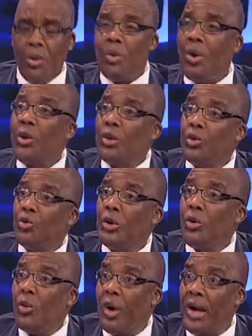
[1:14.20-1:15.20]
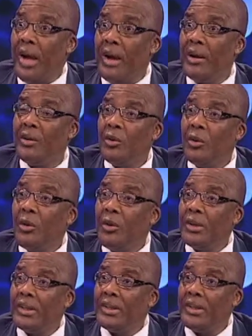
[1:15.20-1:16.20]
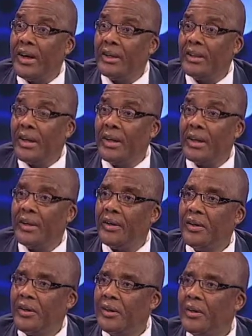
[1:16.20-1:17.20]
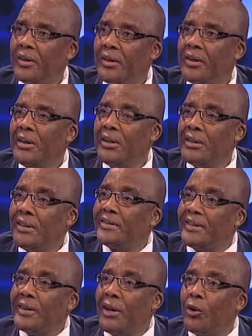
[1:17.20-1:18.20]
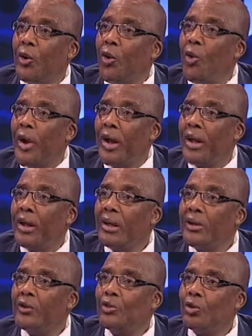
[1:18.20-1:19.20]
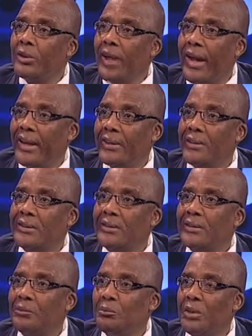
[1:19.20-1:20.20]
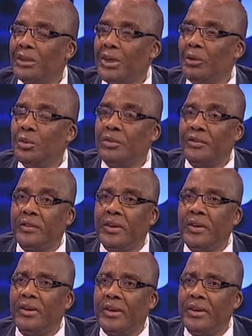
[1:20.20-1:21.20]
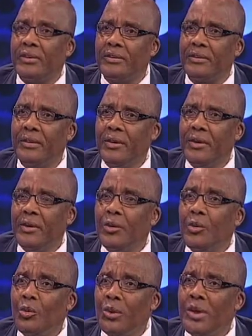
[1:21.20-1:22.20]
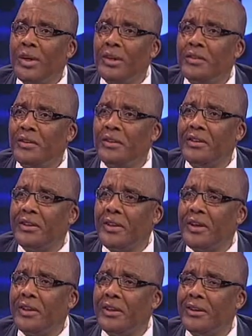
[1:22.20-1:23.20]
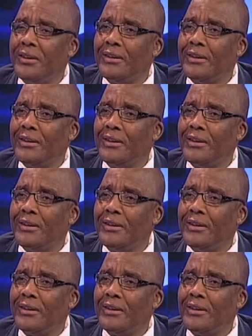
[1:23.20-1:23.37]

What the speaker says: Well, we're doing well, only that there's still a long way to the end. But I could say, yes, we can see the